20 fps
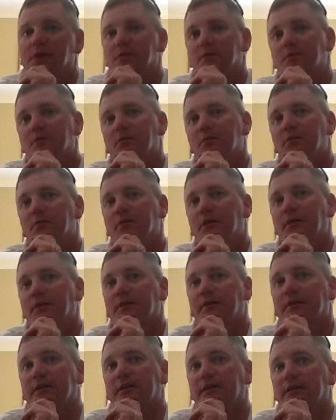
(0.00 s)
Well, I
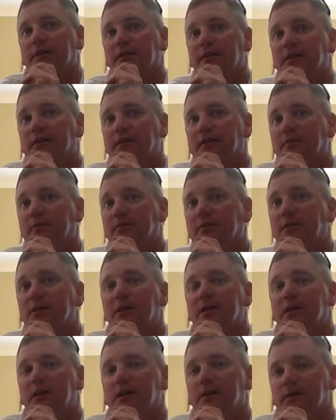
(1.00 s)
think that
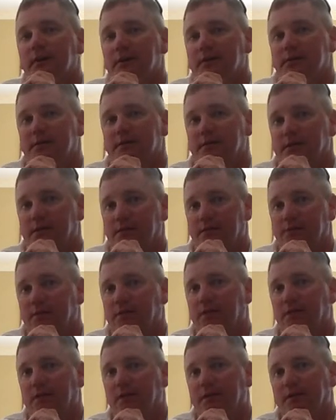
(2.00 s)
if they say something
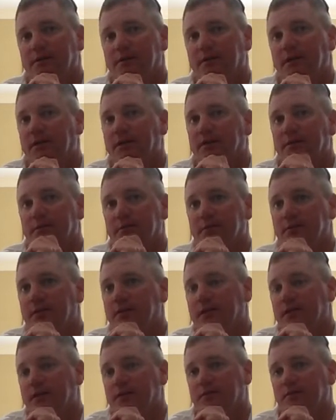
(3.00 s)
like that to me,
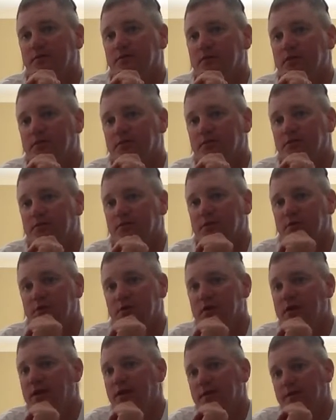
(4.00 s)
that's a racial
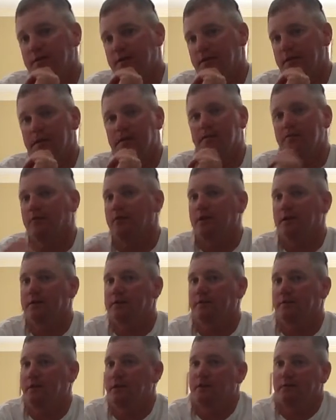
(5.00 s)
slur. I can have the right
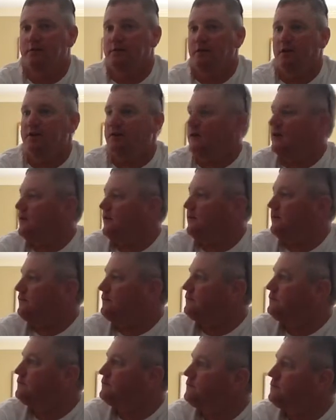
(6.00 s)
to fire them right there
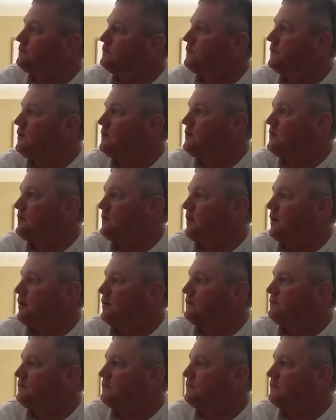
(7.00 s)
on the spot.